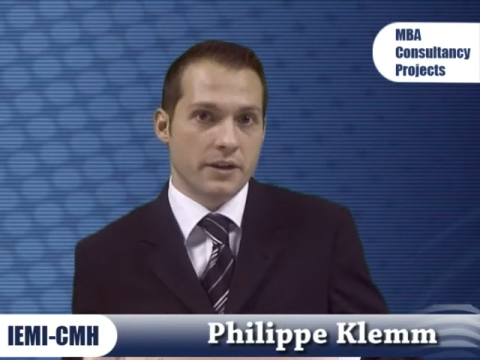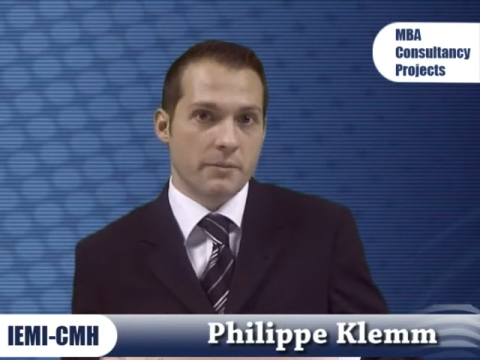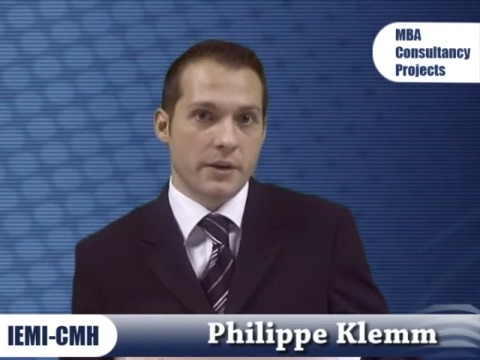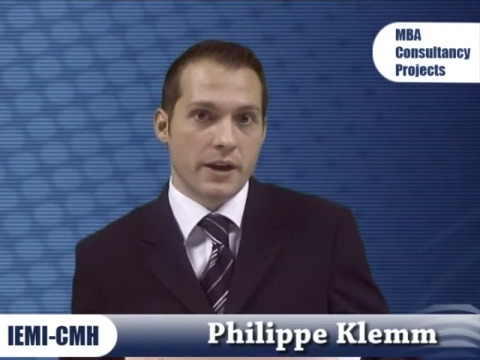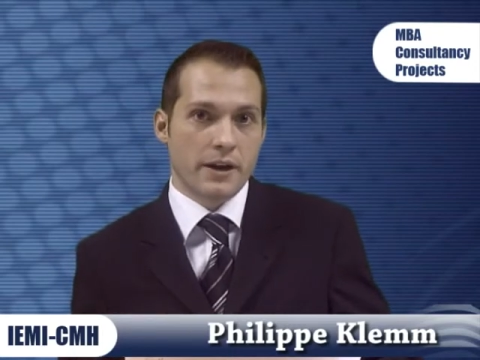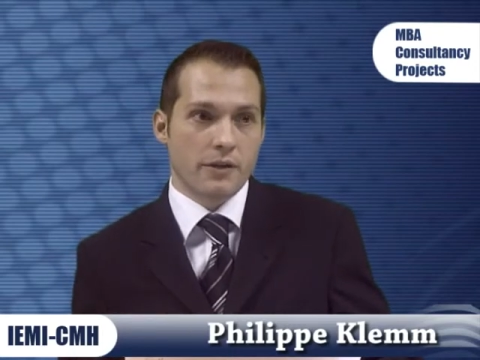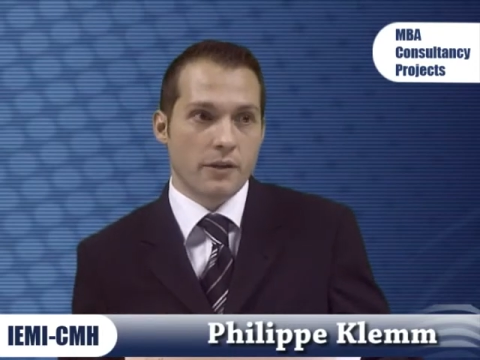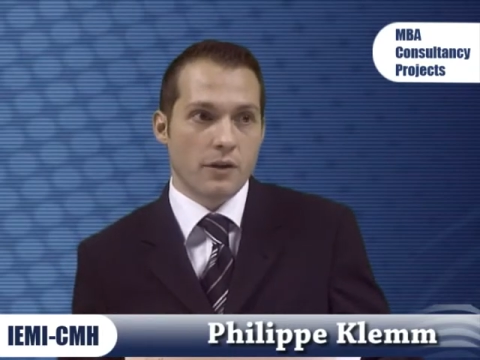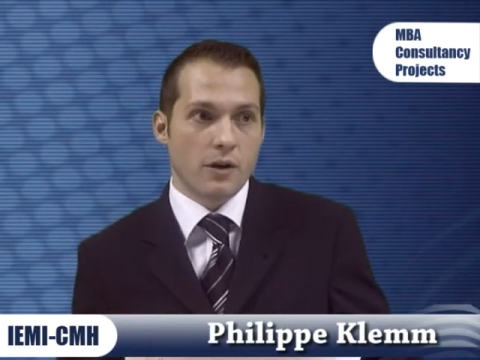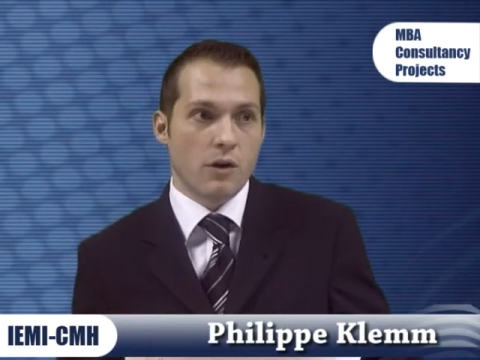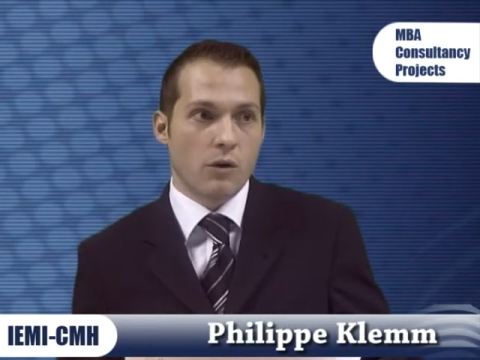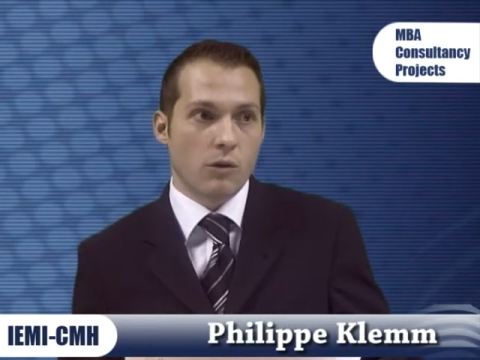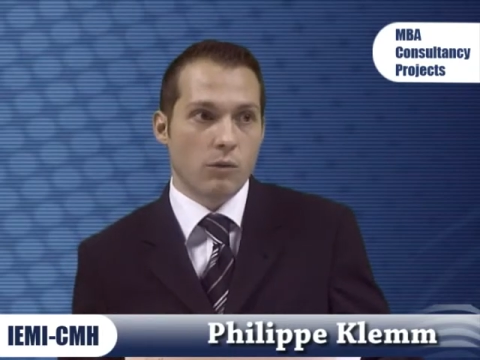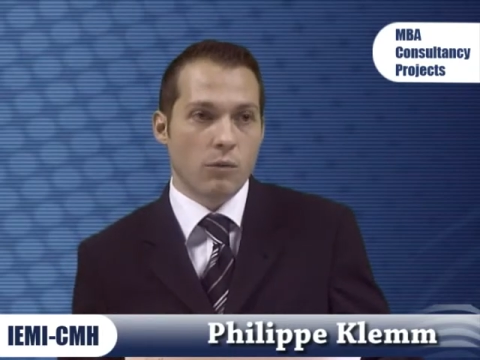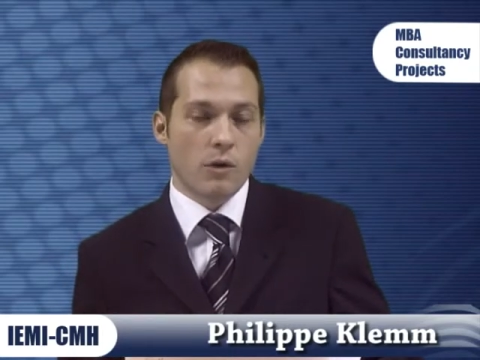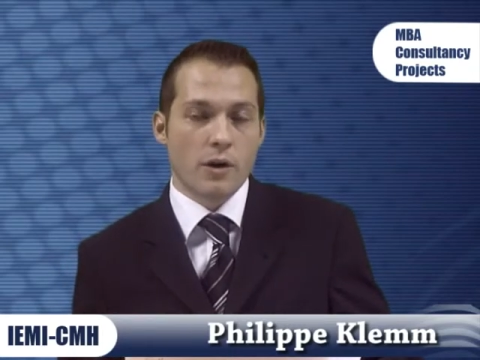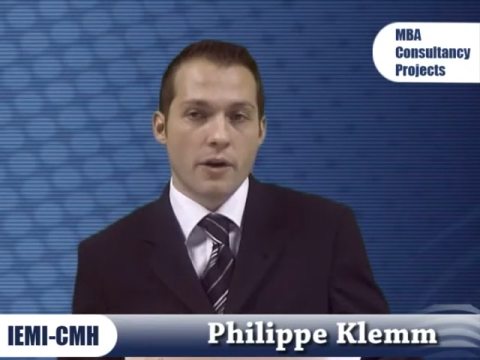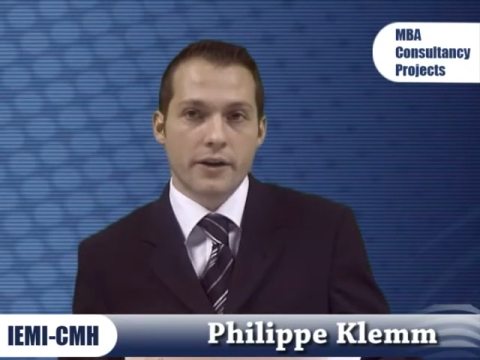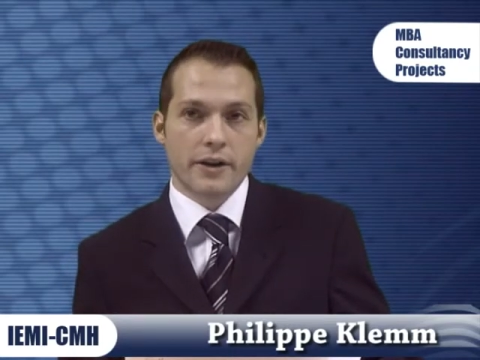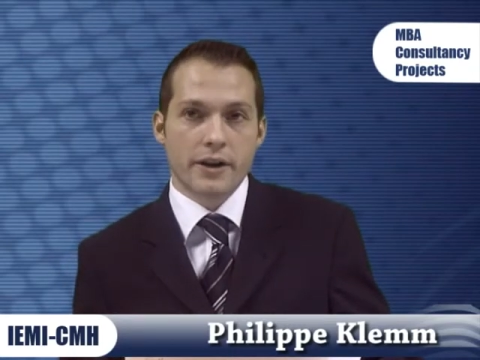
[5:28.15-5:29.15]
make the whole
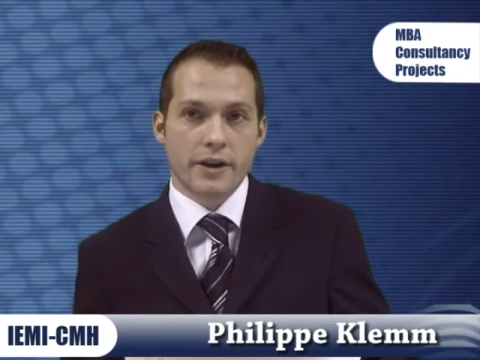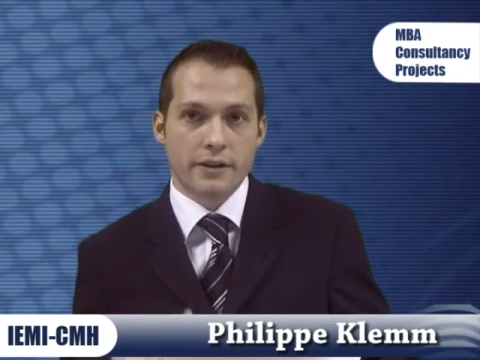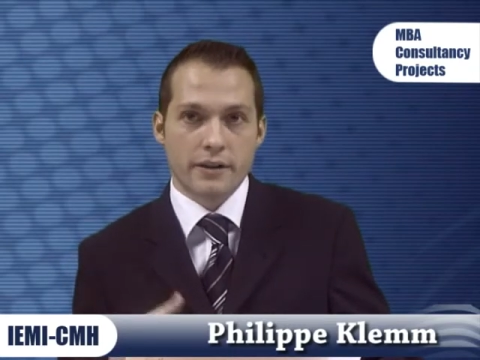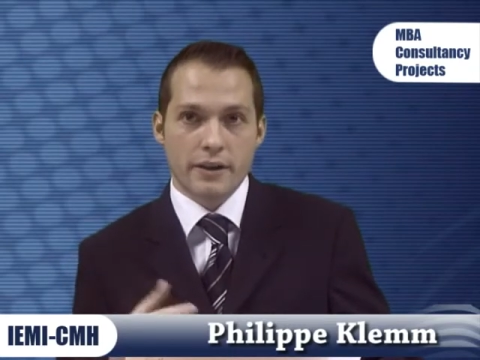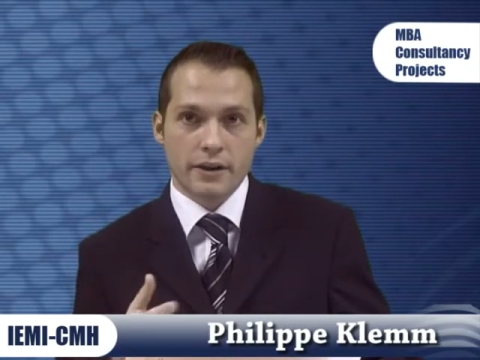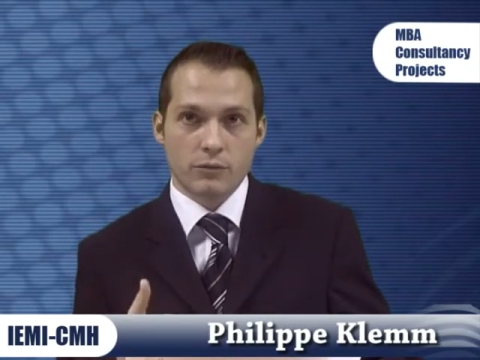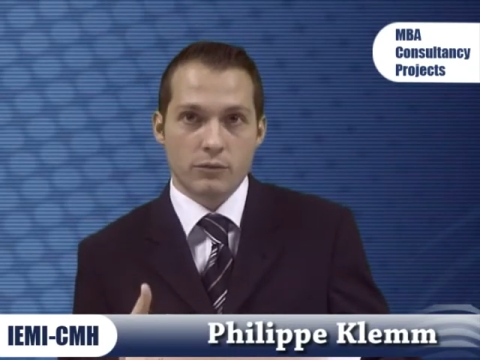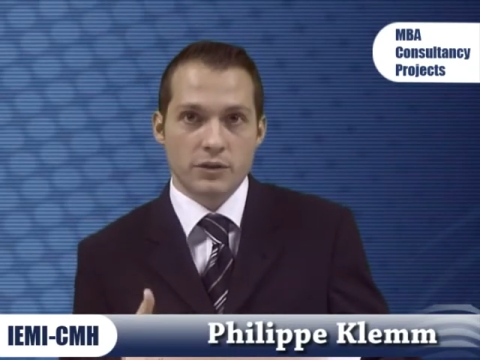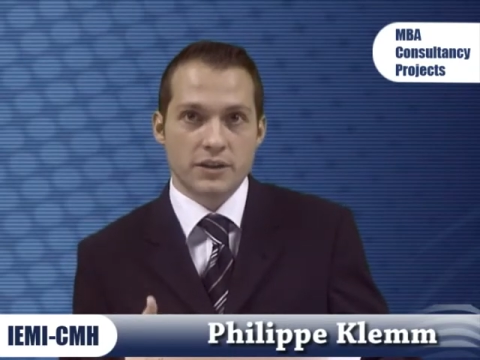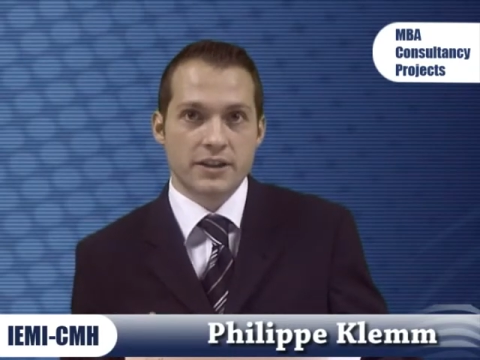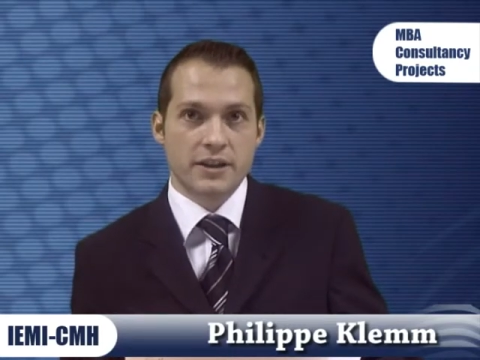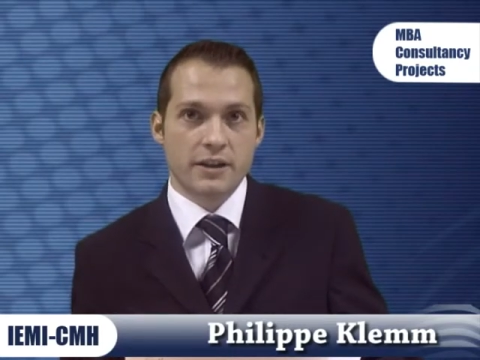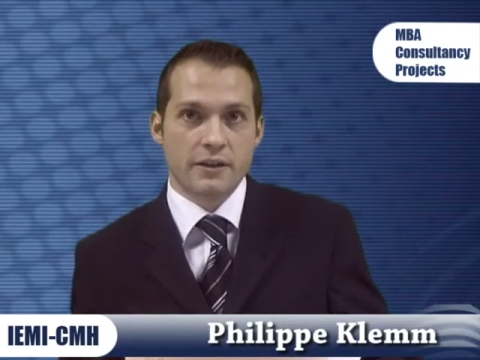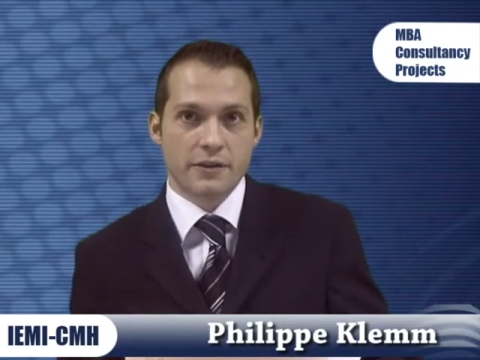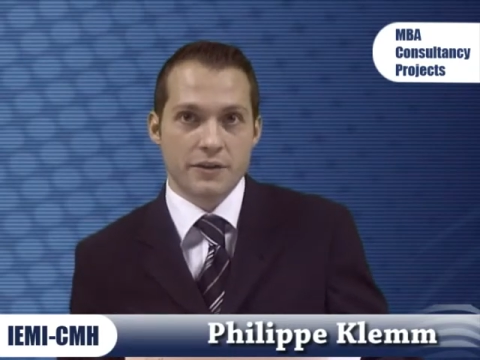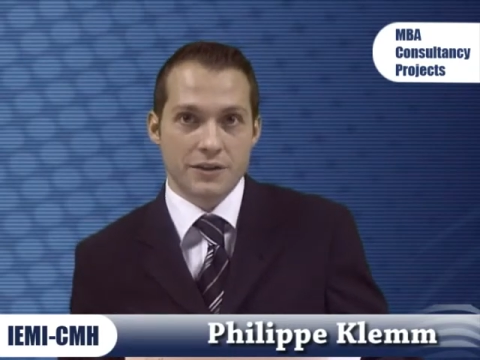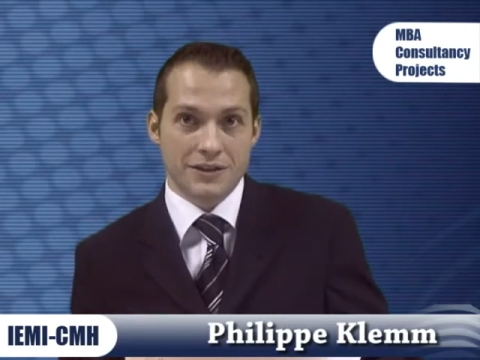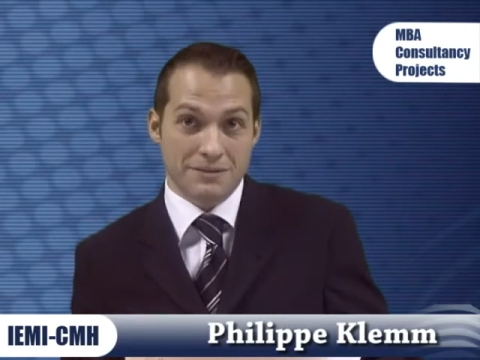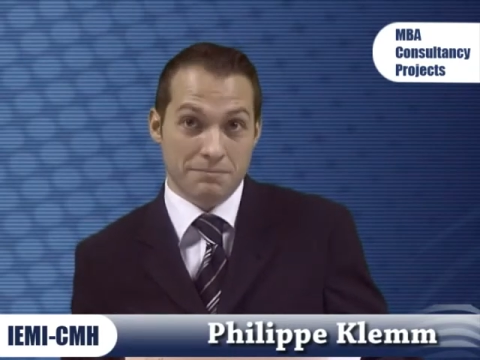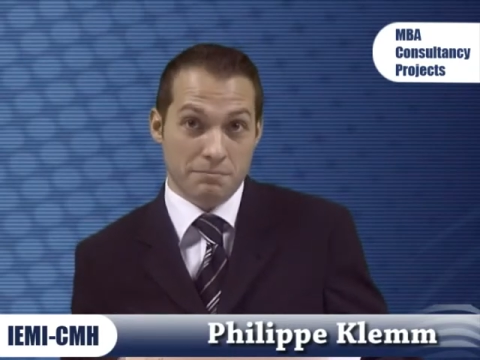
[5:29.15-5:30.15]
work and then we sell
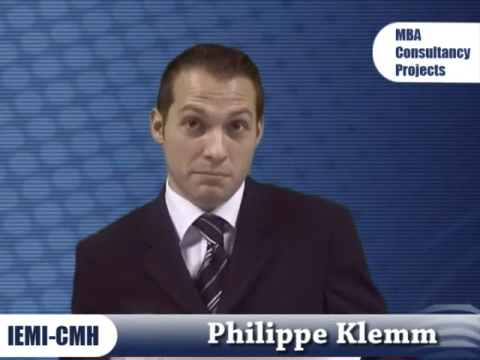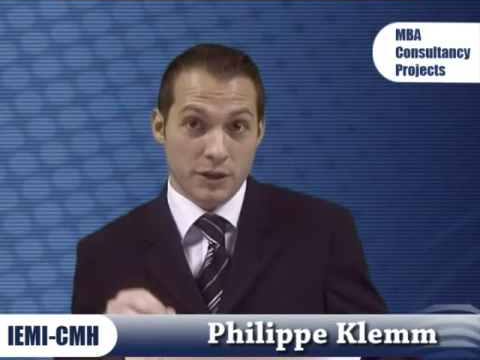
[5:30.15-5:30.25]
to them.